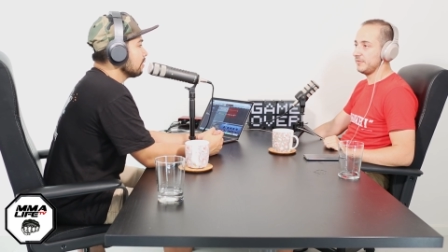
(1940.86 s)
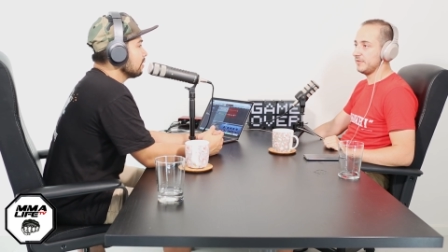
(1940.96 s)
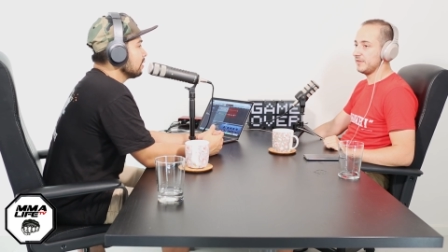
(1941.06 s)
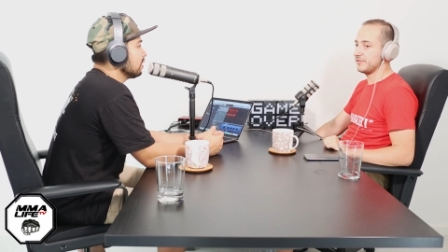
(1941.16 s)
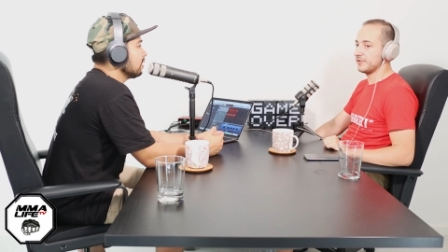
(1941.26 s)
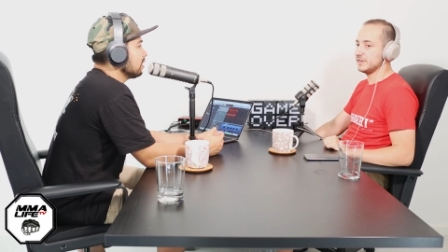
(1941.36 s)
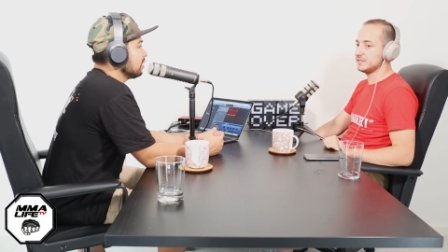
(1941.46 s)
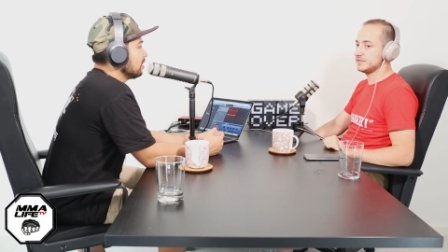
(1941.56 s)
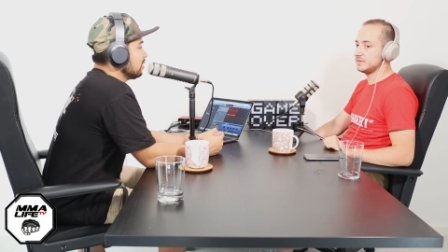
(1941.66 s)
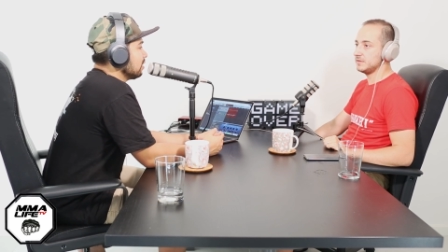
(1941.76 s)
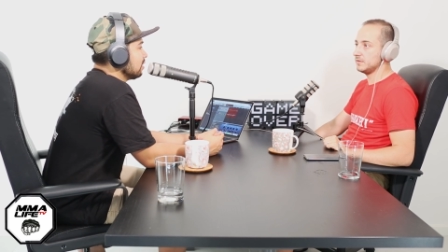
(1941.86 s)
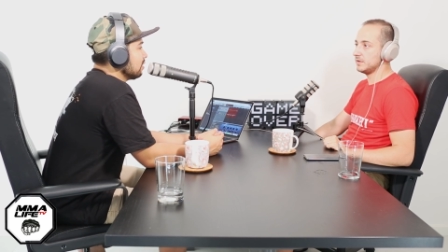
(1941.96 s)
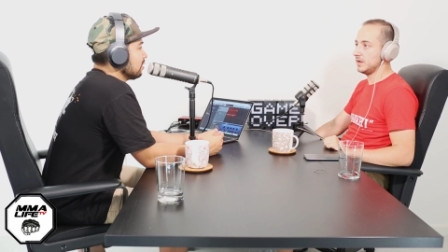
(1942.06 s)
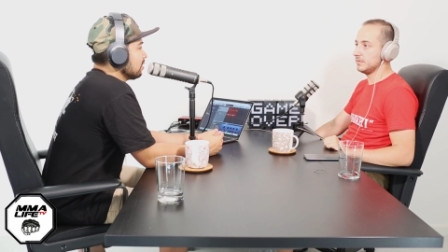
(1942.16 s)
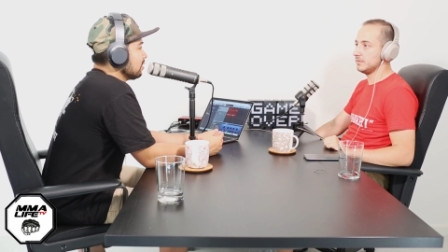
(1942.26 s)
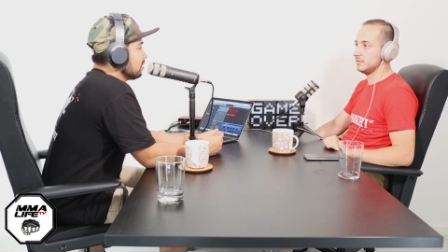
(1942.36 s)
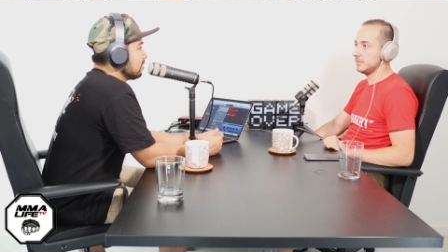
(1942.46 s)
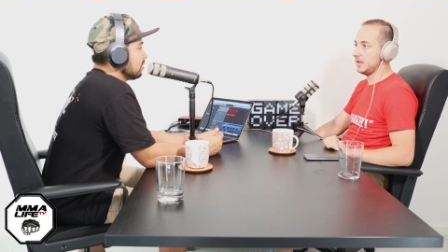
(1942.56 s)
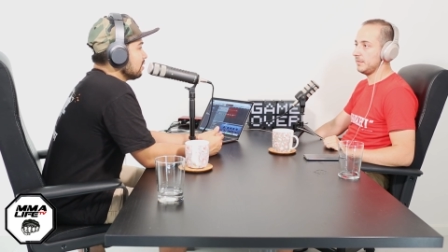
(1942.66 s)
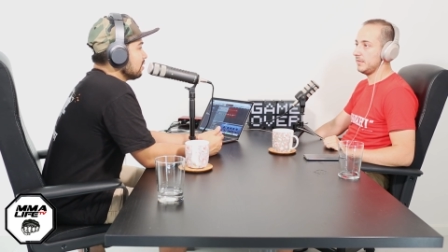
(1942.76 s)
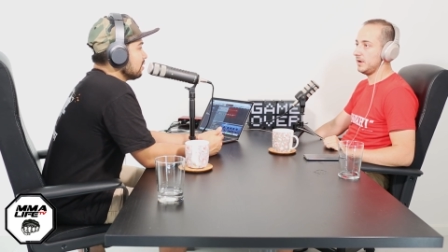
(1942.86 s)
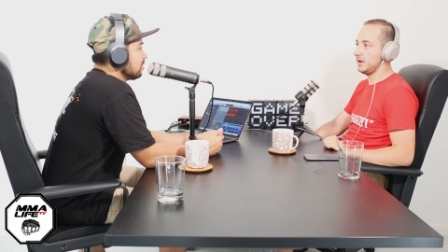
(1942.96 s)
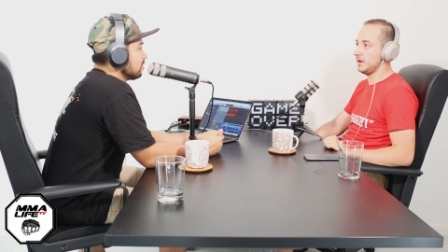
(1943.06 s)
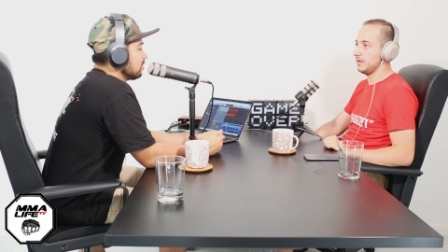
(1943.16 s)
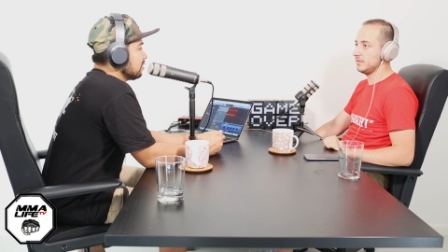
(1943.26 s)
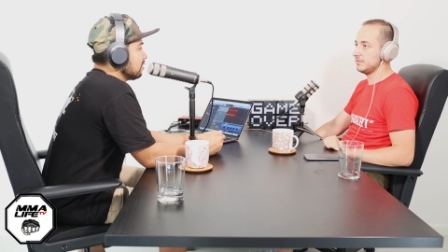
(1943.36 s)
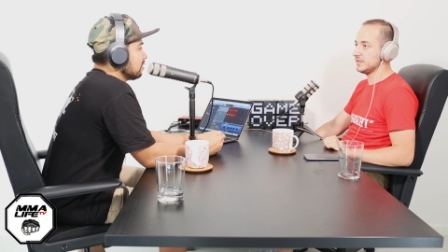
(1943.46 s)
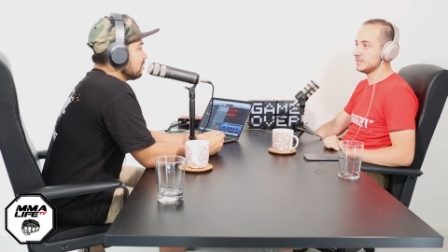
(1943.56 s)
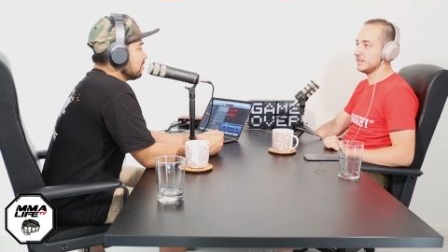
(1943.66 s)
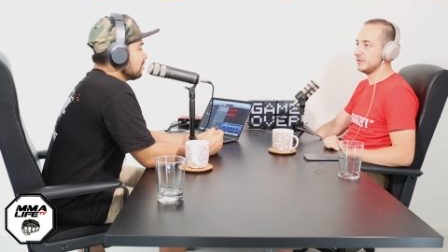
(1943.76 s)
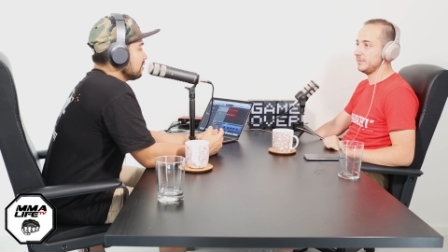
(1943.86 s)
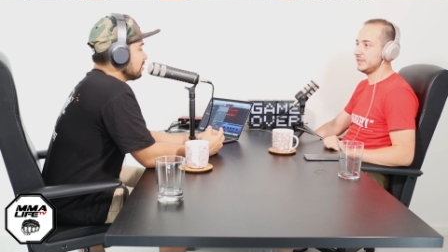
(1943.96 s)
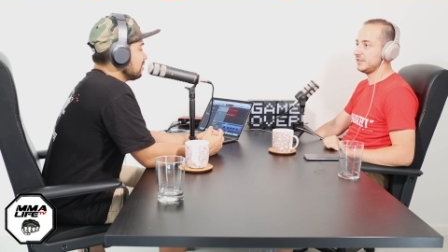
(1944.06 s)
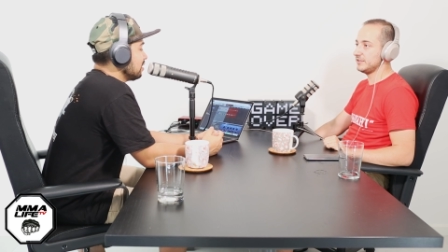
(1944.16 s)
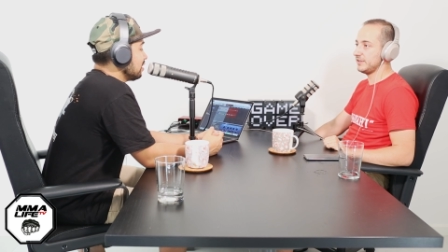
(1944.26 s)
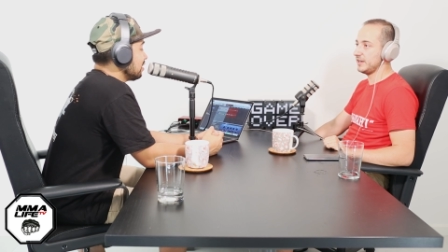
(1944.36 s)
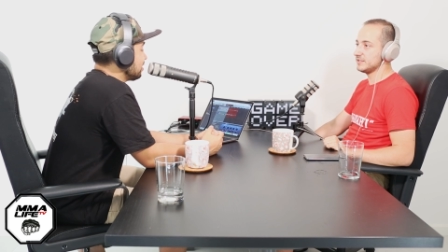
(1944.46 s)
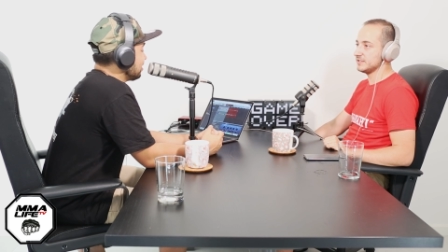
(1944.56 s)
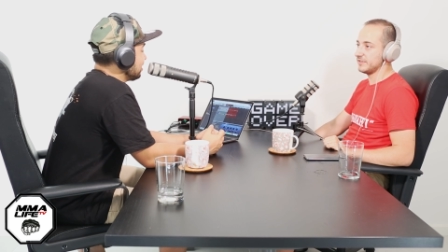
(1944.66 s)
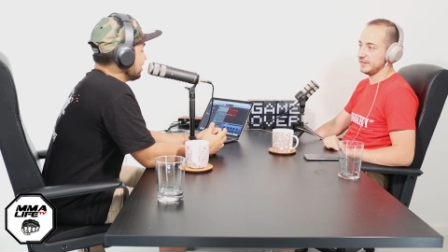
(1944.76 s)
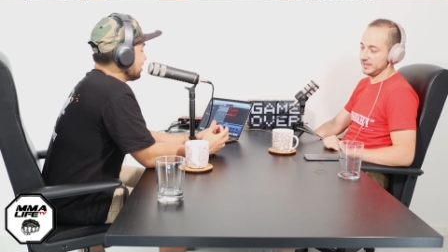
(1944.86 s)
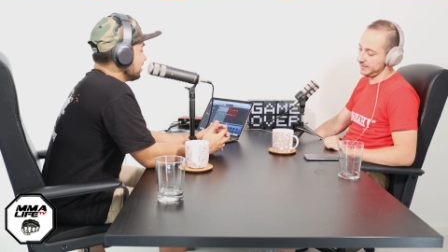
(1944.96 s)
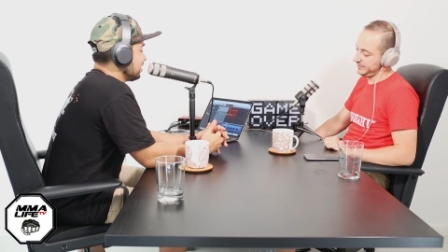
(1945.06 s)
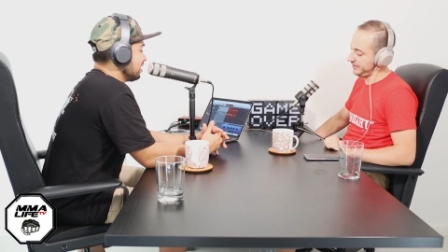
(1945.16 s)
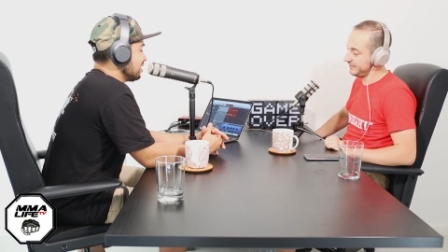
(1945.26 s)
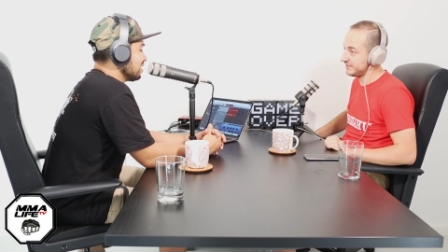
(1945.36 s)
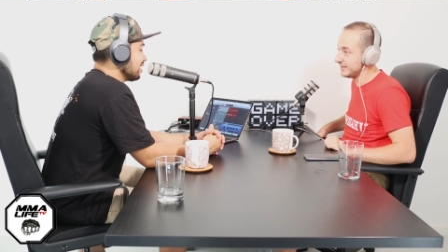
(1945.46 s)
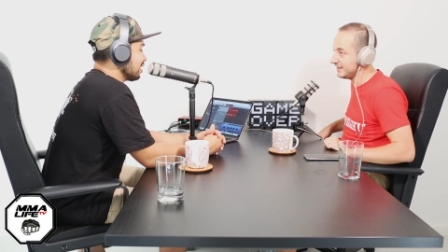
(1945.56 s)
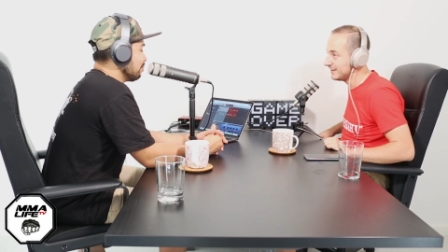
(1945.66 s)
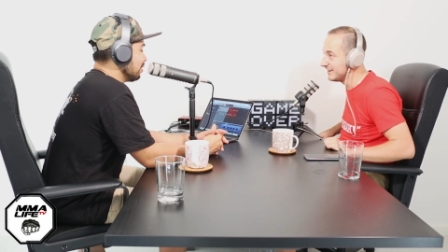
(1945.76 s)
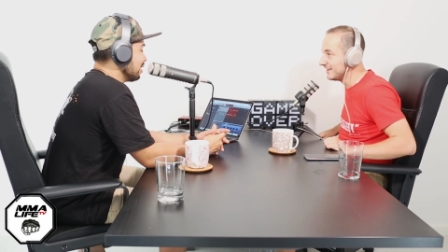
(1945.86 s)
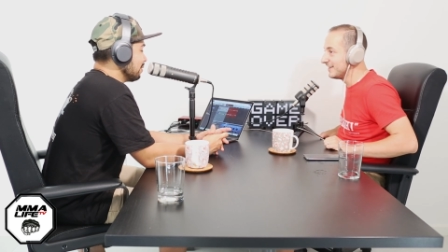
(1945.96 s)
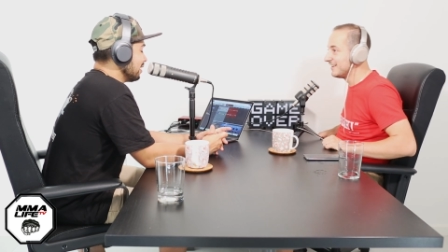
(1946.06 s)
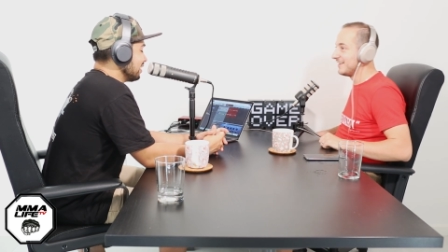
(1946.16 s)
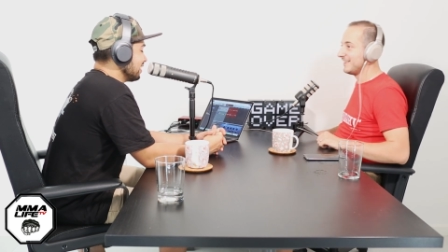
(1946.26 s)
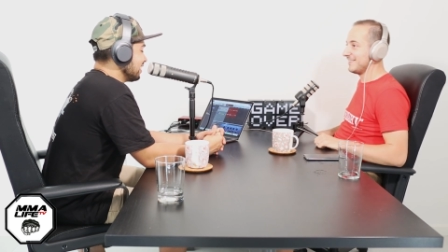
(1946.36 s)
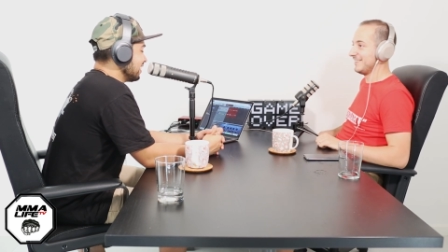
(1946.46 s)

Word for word: hopefully Fury's done M, um, uh, wrestling or BJJ. Yeah. So he's ready to come to UFC. He's like, I'm ready, mate.